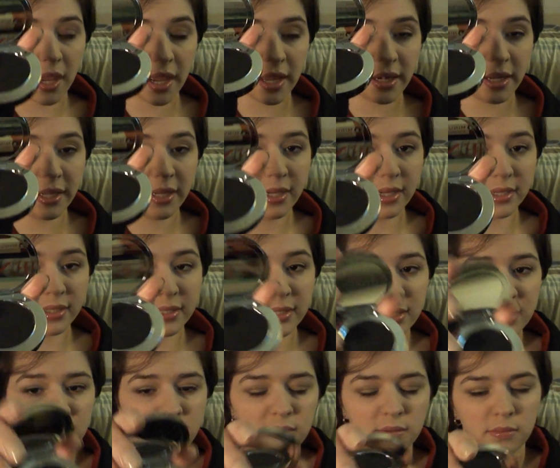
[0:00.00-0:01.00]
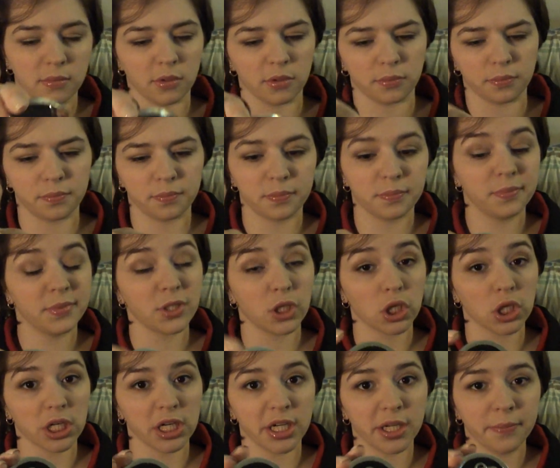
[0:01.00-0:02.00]
And it is, oh,
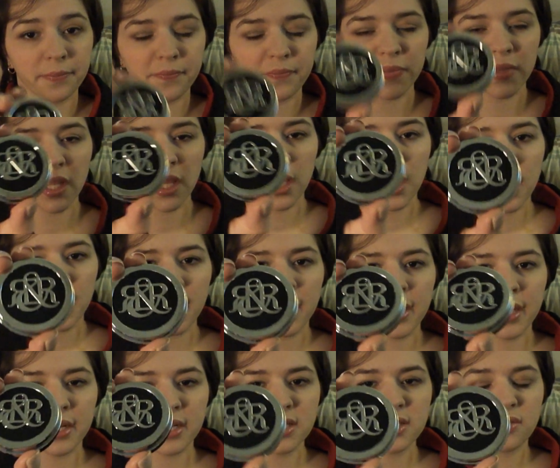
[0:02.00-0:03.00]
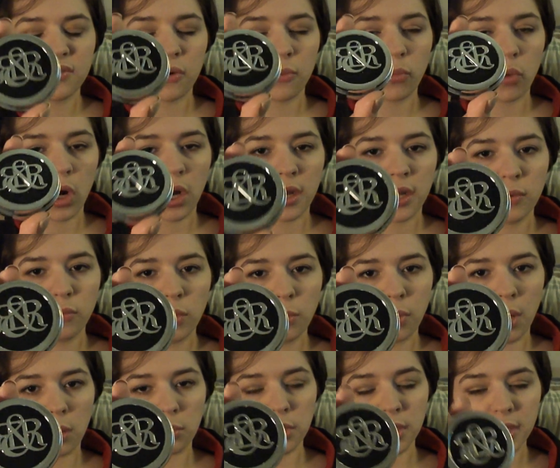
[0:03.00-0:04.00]
sorry. It is from Rockin'
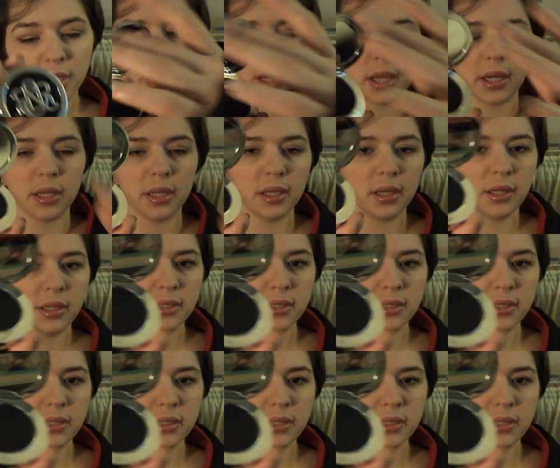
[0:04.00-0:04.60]
Republic and it